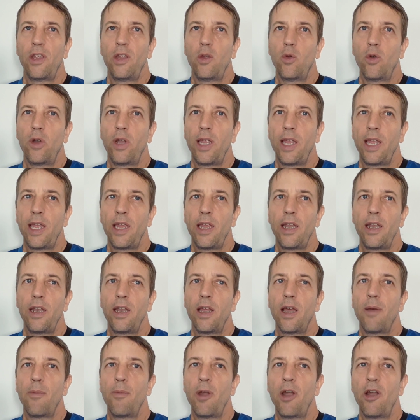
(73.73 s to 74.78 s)
you were in
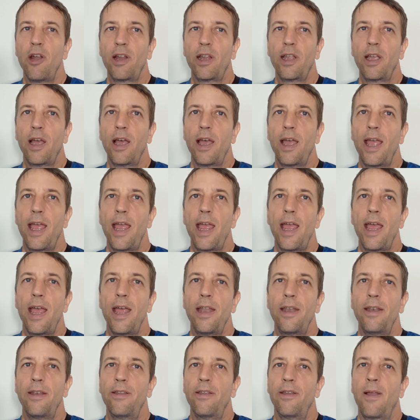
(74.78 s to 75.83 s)
America
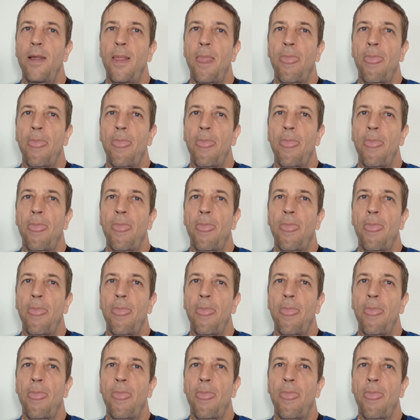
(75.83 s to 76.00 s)
and